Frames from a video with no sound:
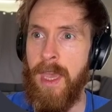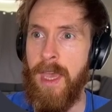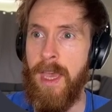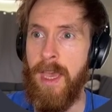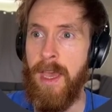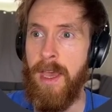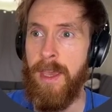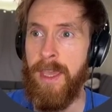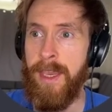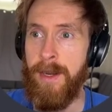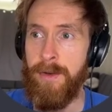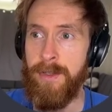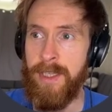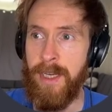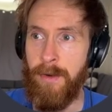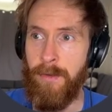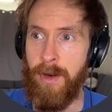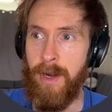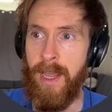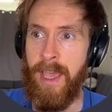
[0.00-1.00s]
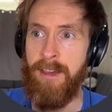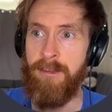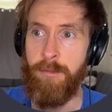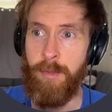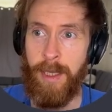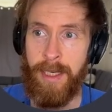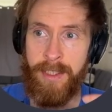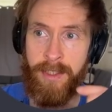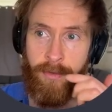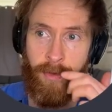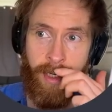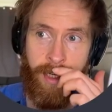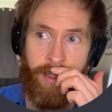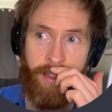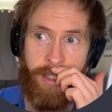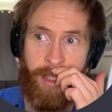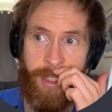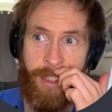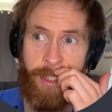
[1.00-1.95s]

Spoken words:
Here is our FPL strategy.